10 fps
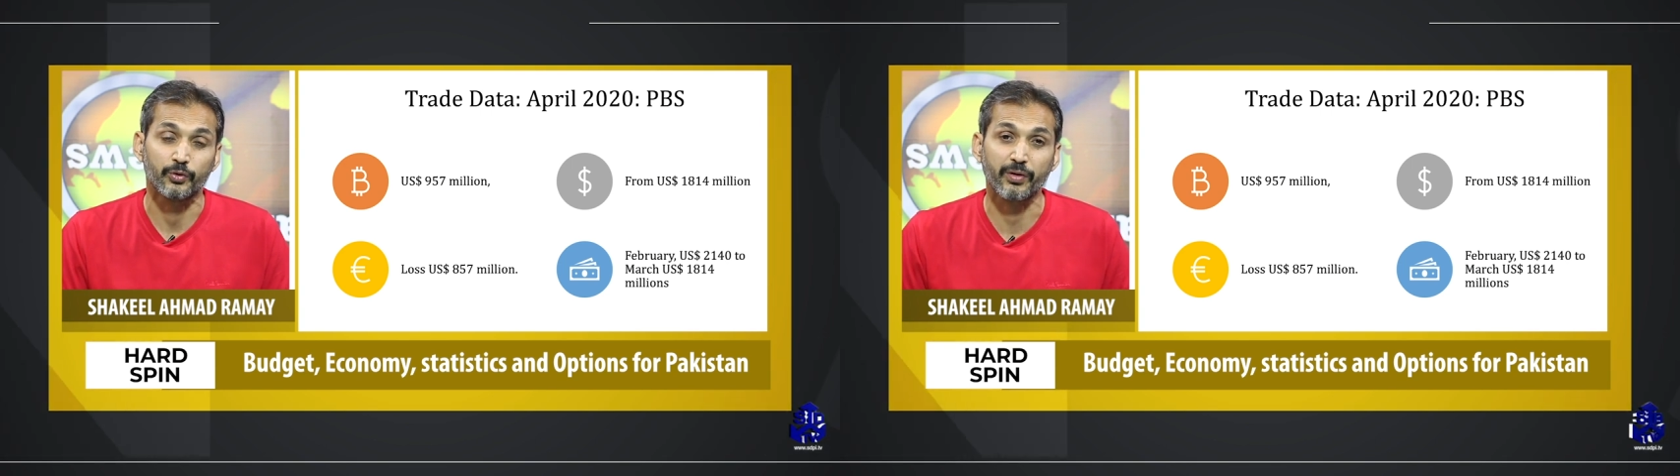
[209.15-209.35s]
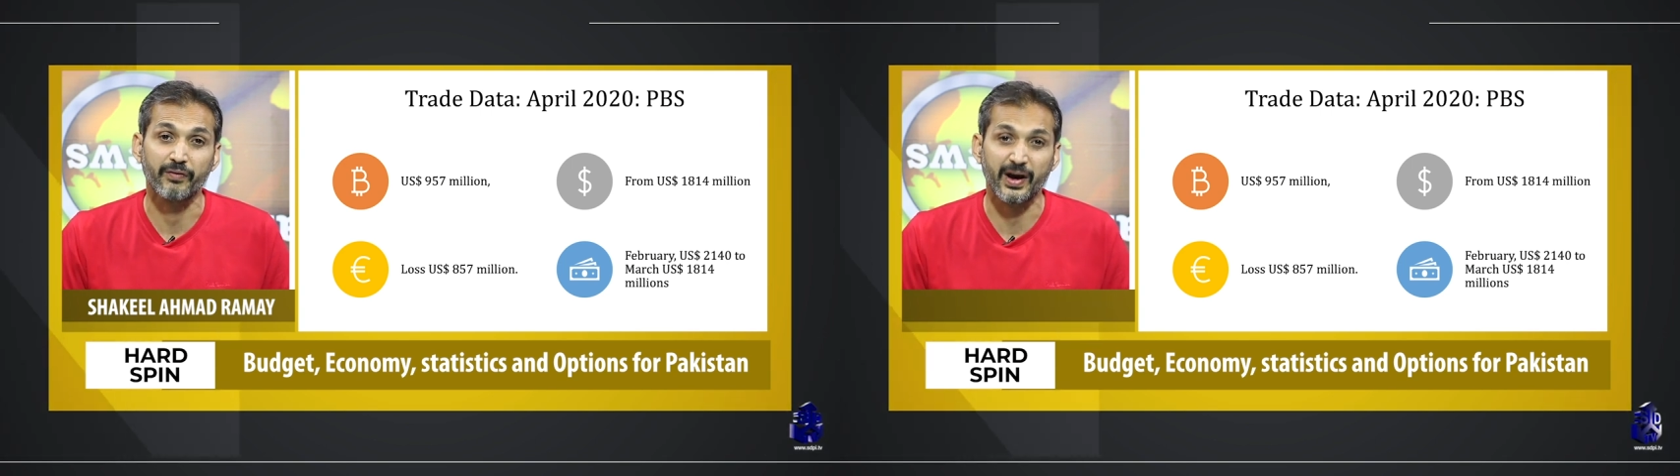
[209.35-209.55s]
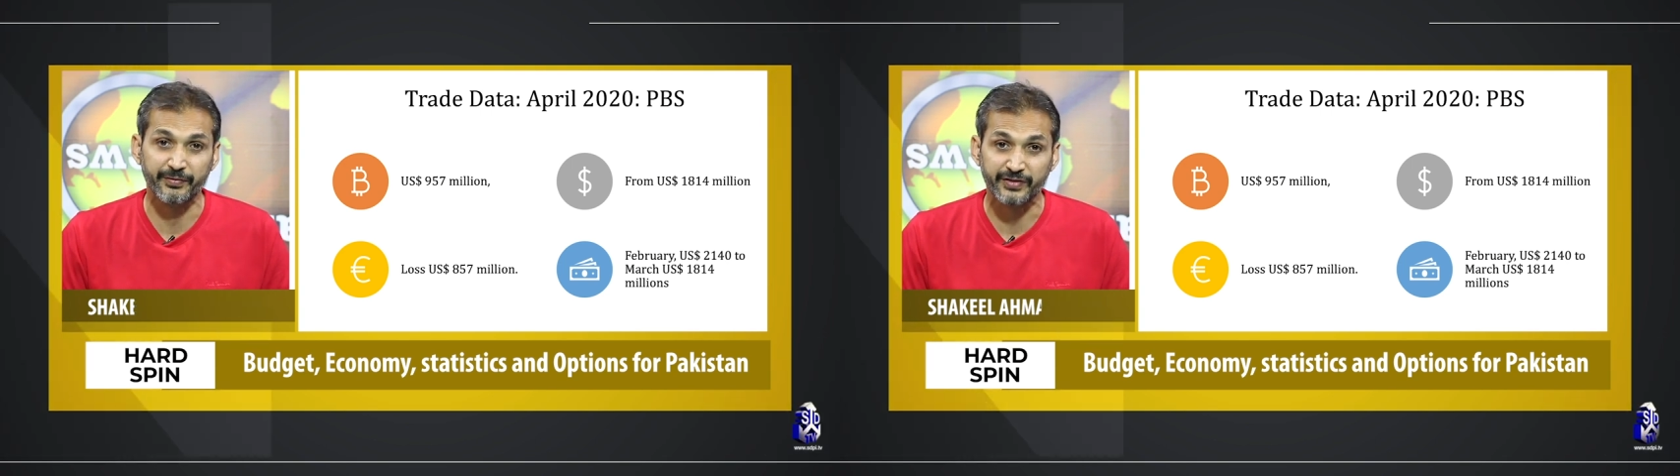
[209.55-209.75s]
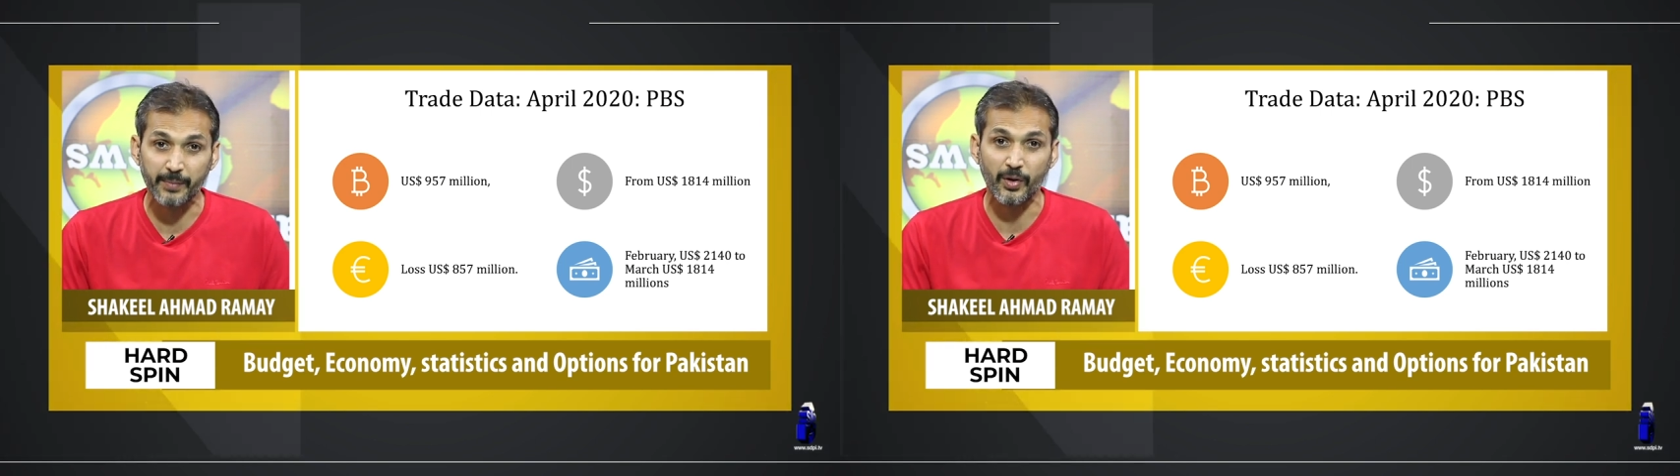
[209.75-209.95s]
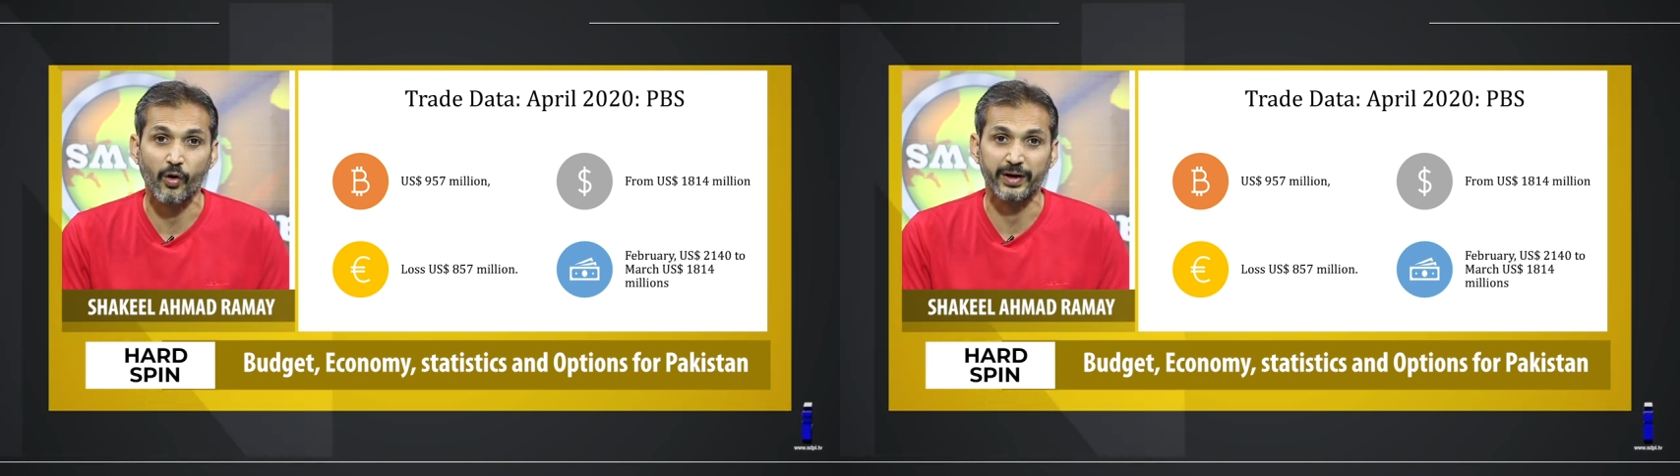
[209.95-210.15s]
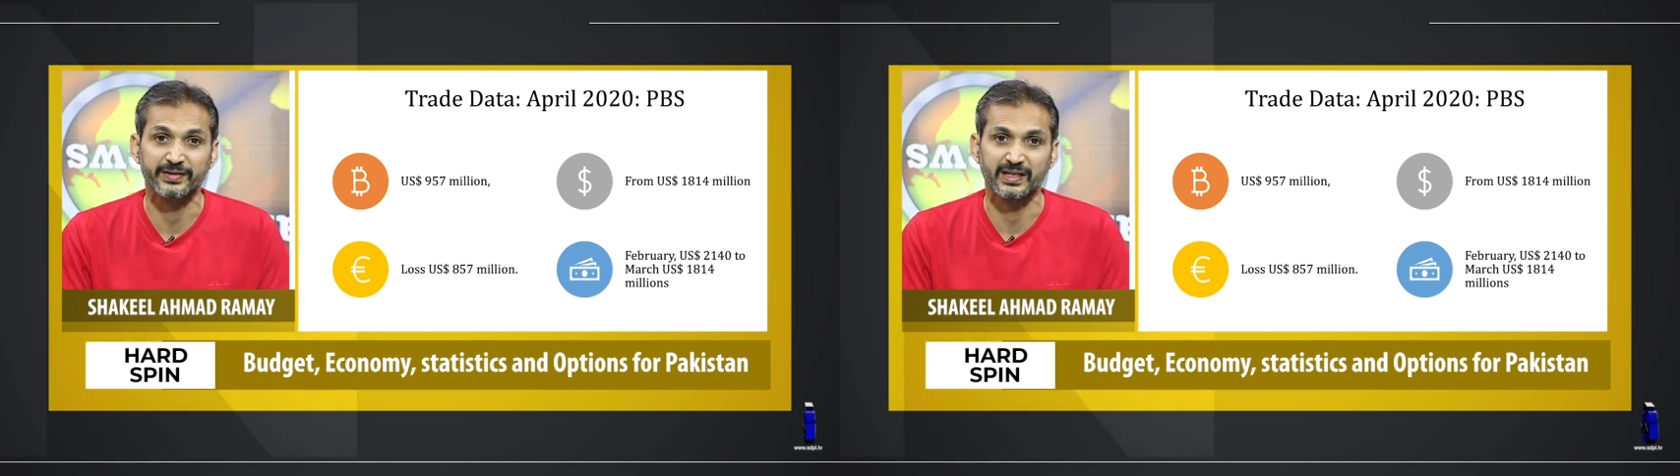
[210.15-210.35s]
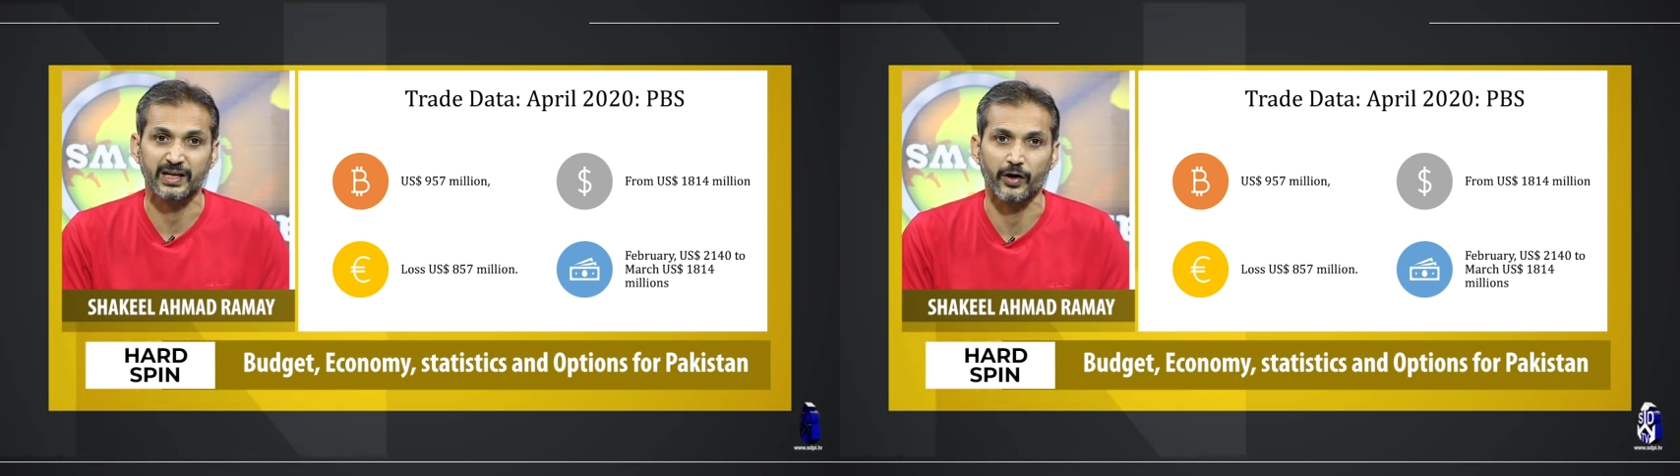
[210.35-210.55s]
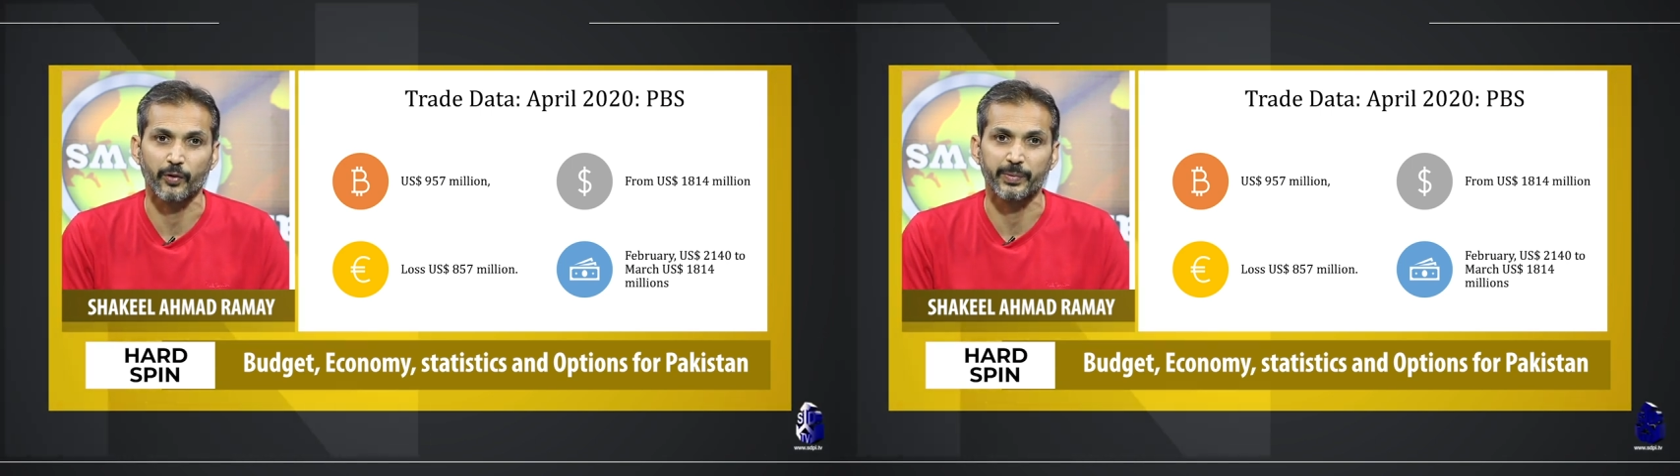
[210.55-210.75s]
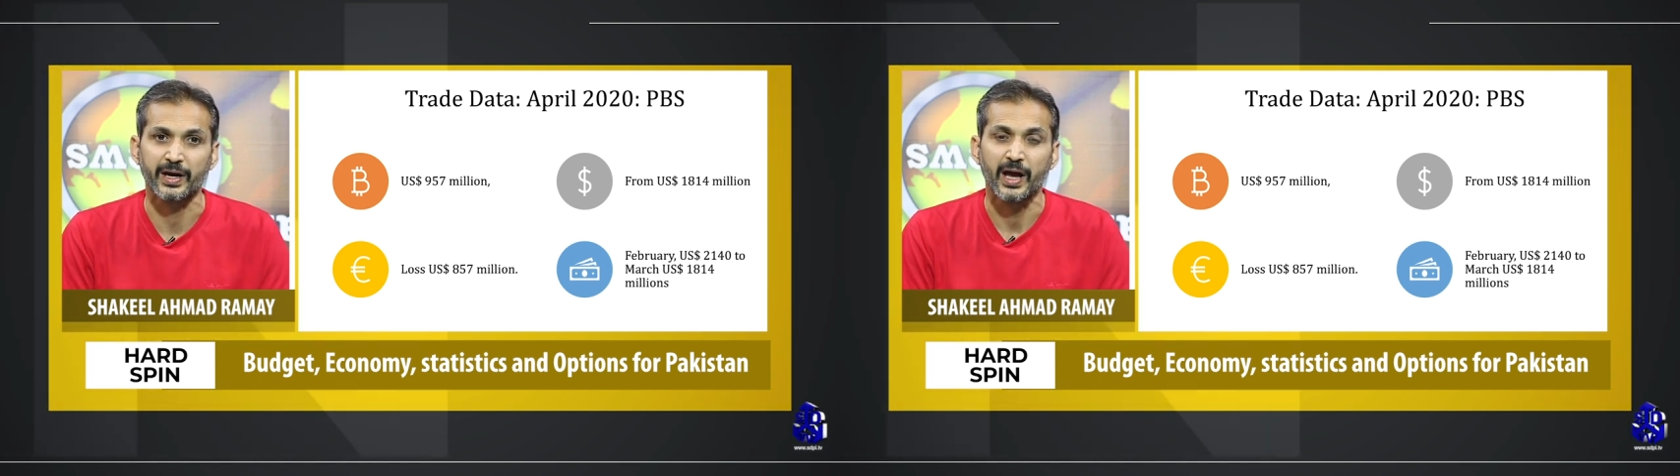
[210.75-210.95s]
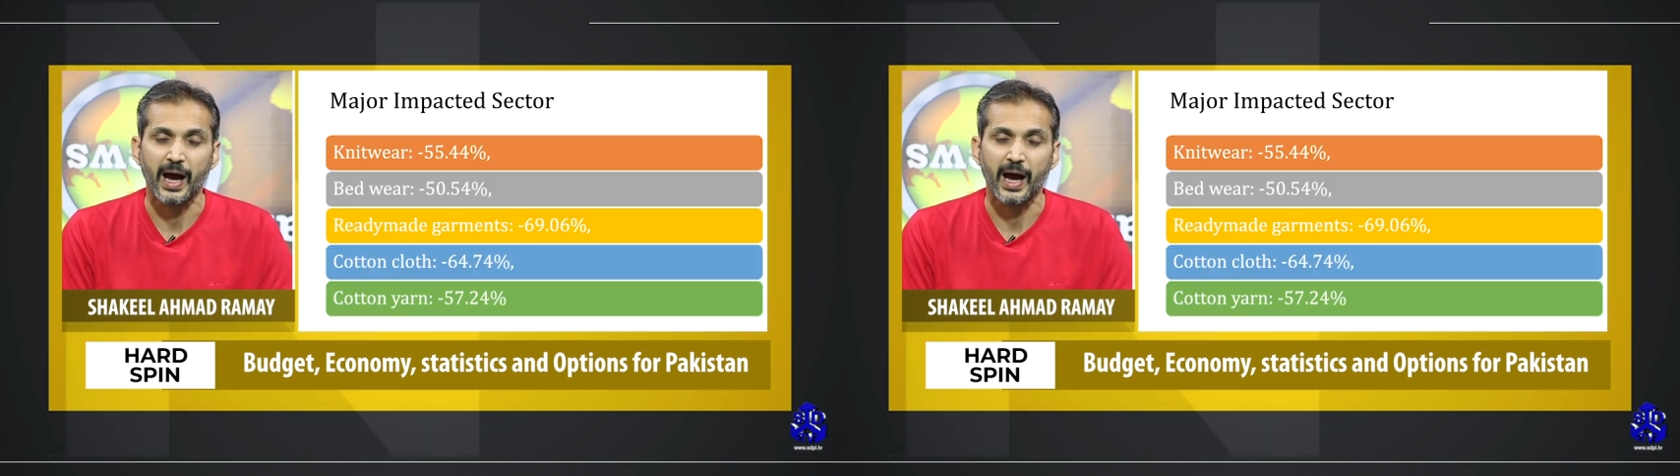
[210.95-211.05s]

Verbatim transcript: to revive somehow its economy